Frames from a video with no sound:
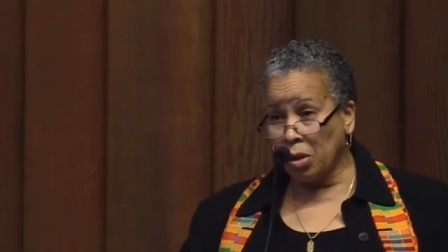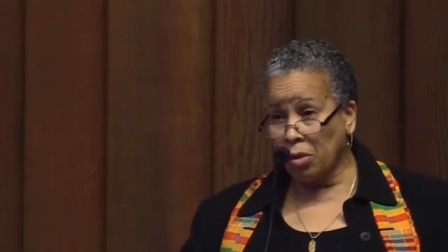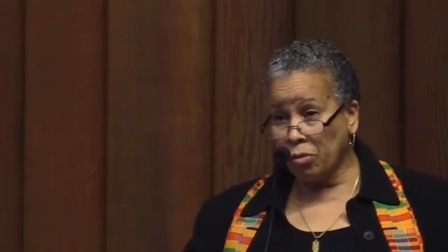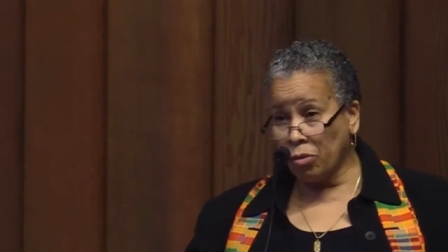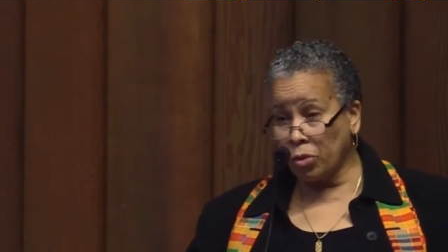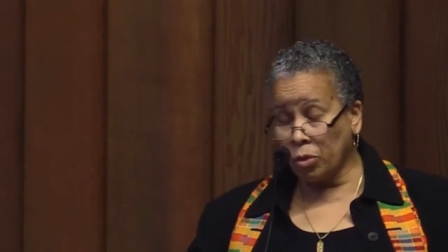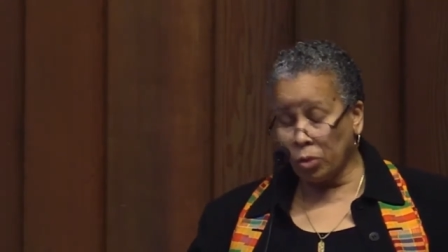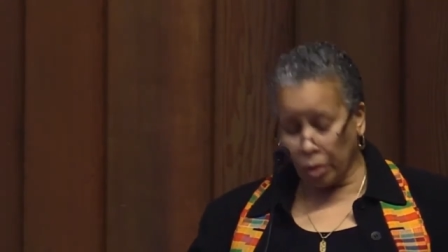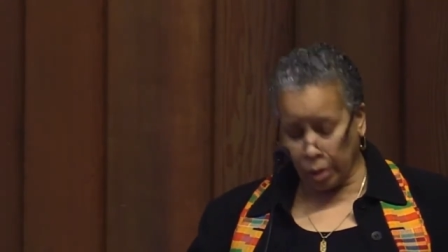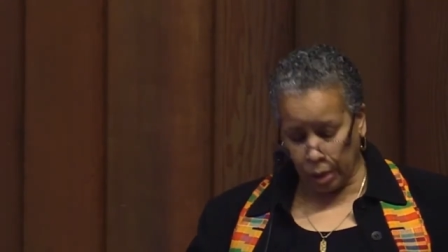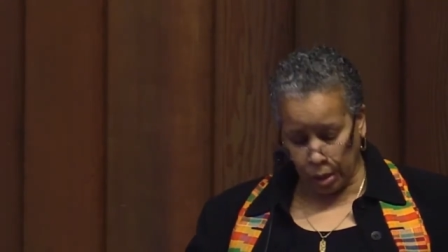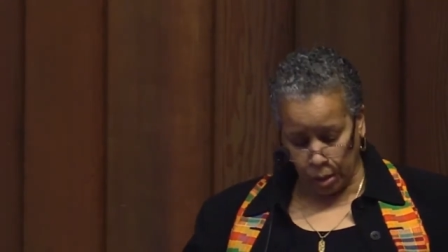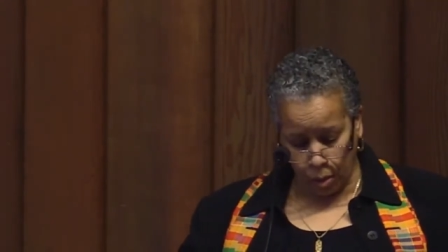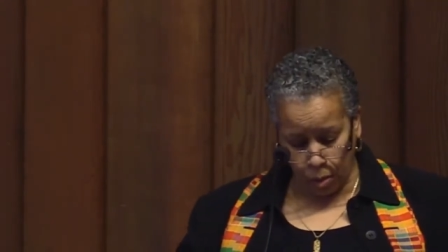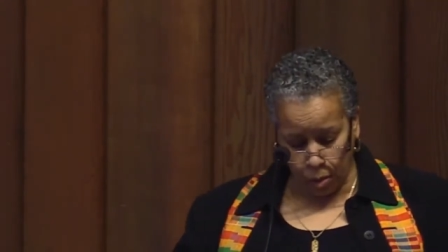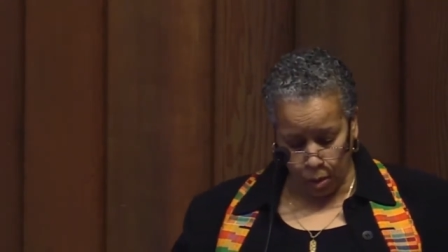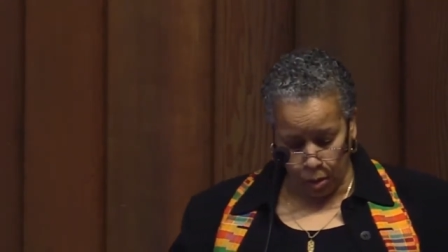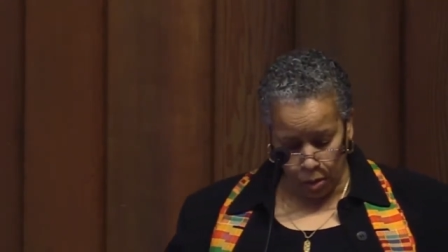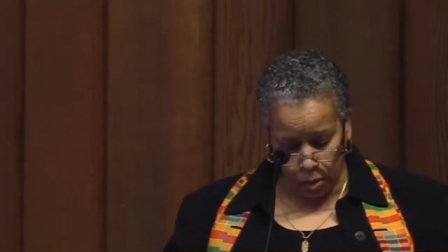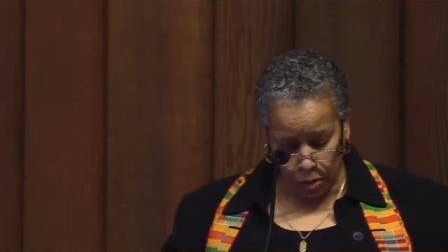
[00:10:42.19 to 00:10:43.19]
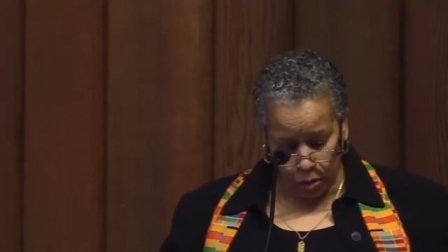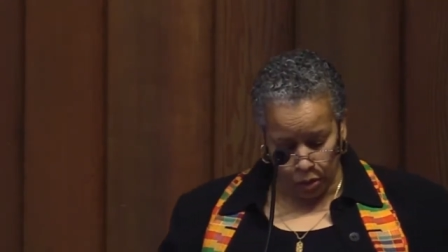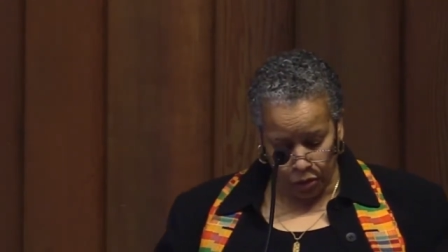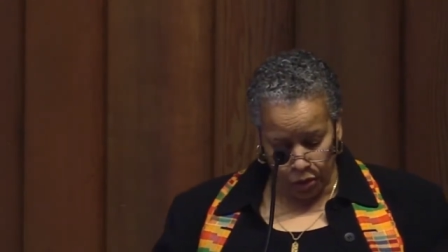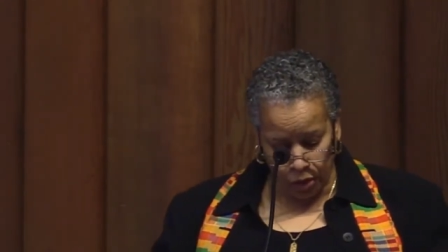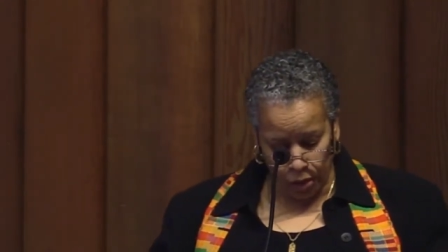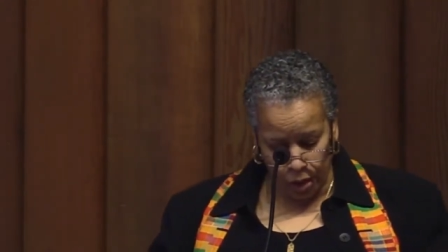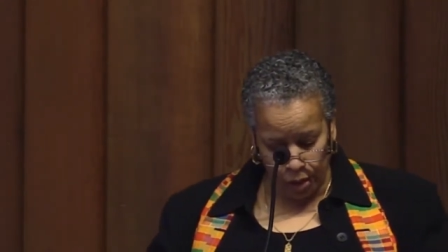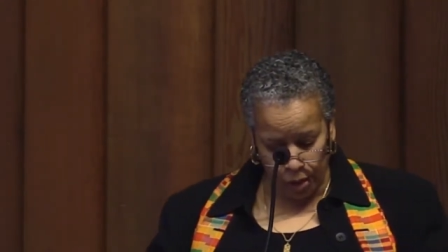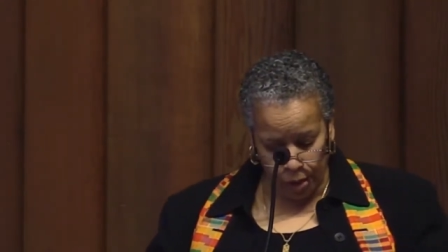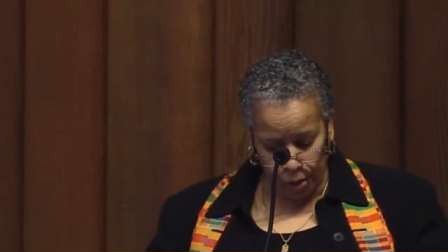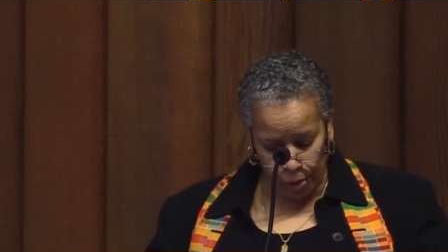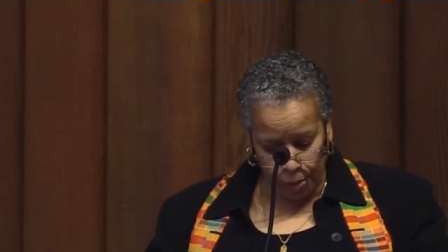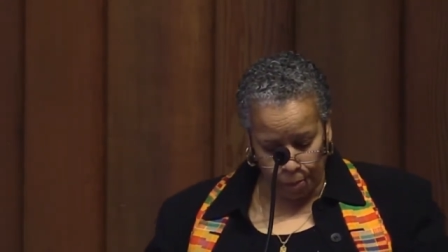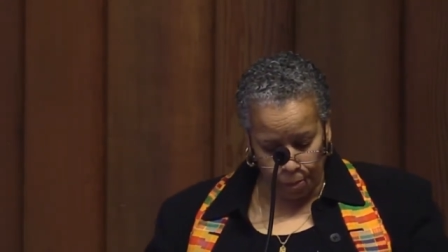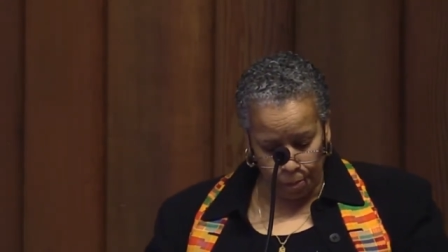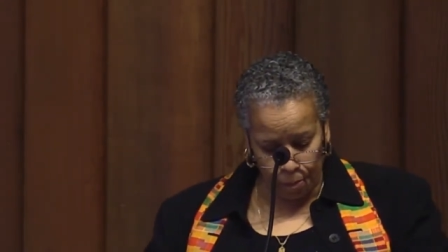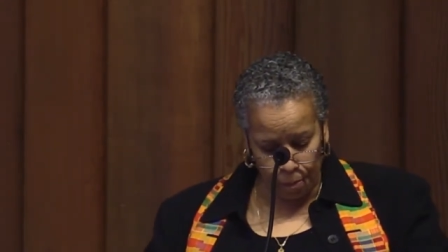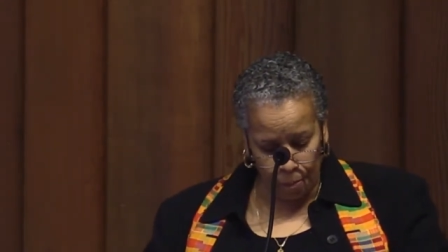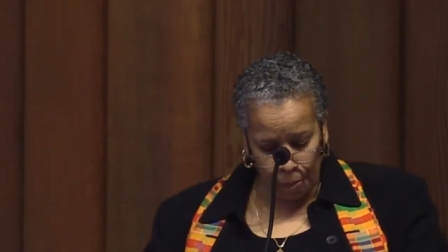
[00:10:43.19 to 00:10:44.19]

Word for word: for a long time.